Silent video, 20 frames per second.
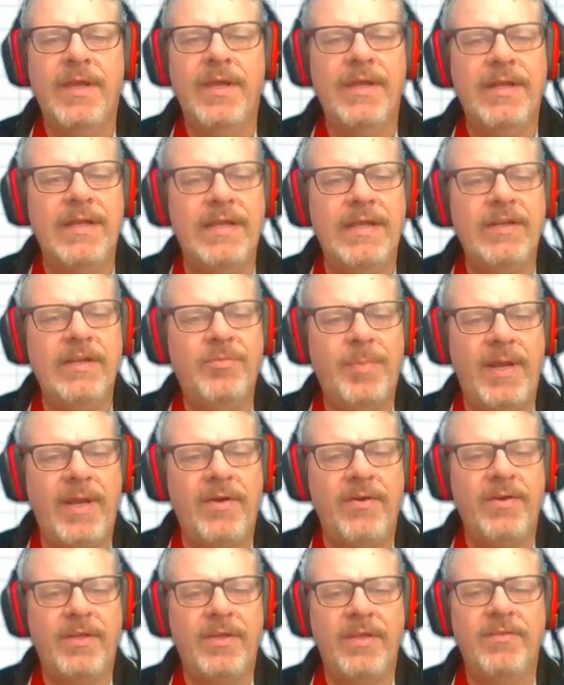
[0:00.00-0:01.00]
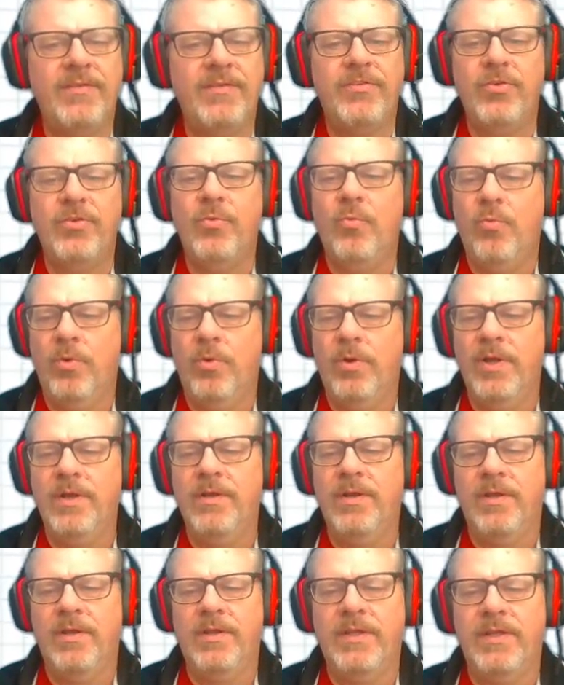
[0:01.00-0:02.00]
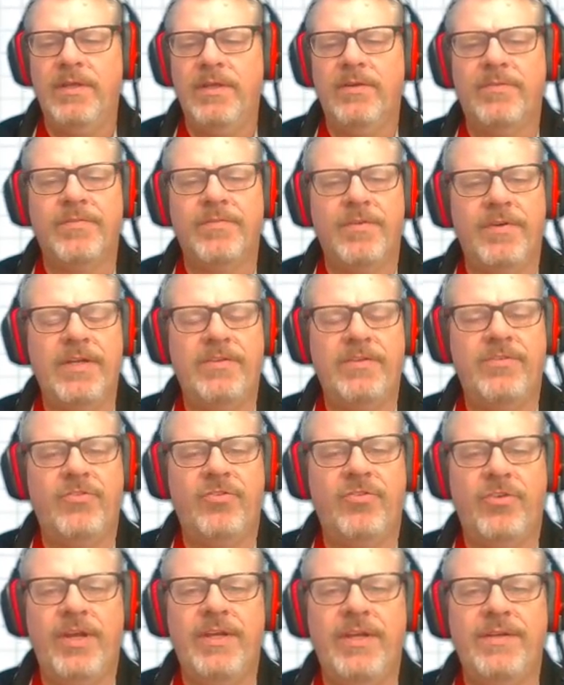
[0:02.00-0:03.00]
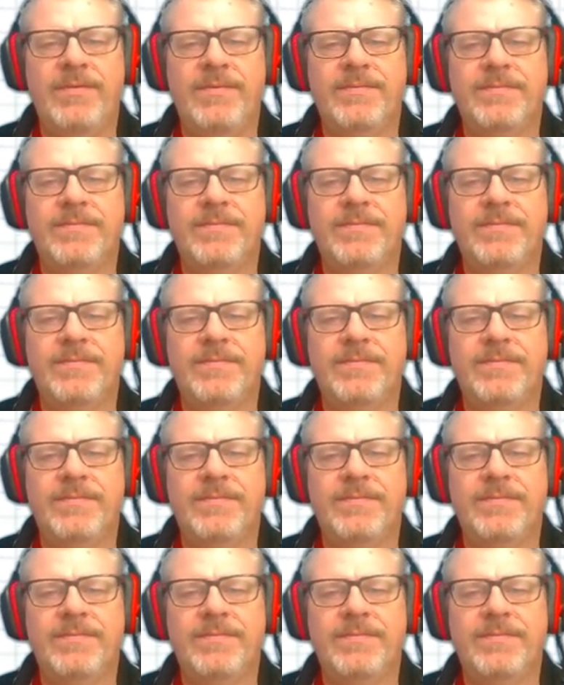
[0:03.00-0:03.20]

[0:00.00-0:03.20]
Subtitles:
and each parent gives you one allele for each trait.